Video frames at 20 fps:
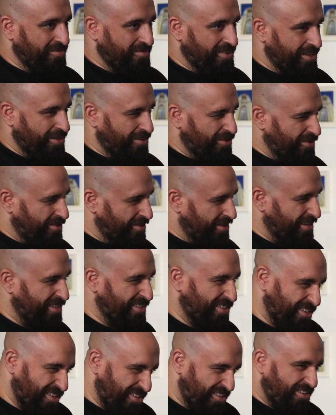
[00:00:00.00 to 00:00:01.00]
make you go like
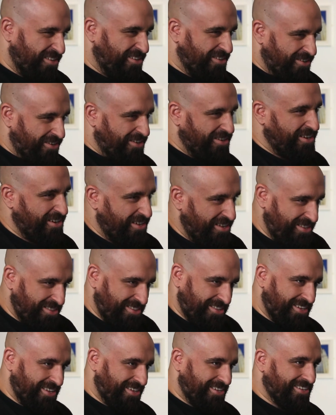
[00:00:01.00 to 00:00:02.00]
yeah all right
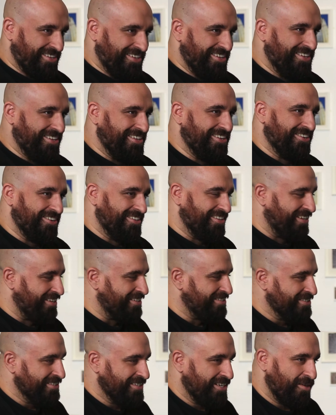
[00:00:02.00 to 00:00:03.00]
like eh, you know like
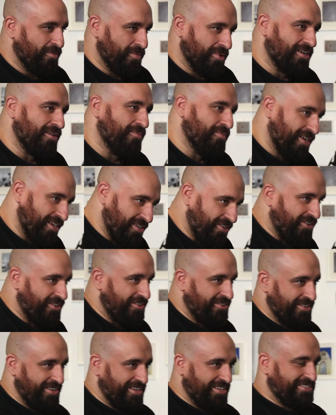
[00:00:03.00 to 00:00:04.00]
i'm gonna come back
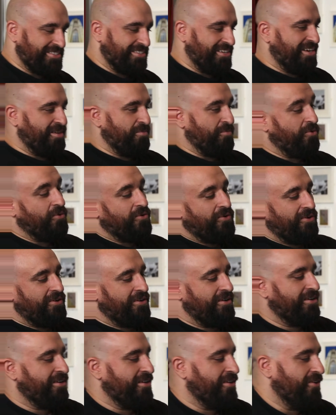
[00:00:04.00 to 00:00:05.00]
harder next time
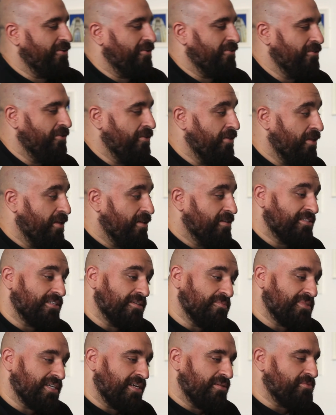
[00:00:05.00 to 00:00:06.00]
or you know
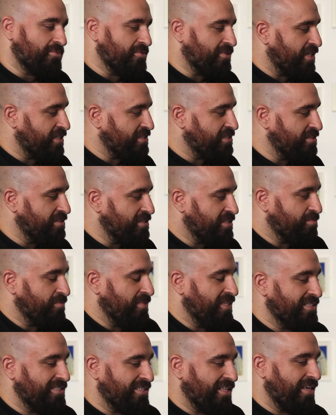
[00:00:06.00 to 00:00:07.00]
sometimes rejection just
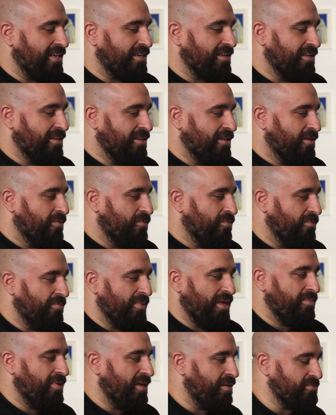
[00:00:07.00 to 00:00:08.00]
means like well
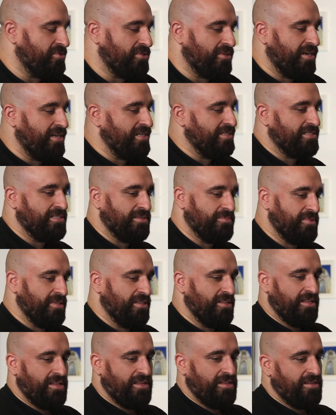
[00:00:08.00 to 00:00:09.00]
maybe i'm trying
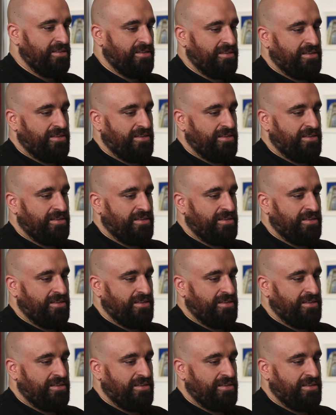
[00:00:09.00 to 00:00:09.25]
something that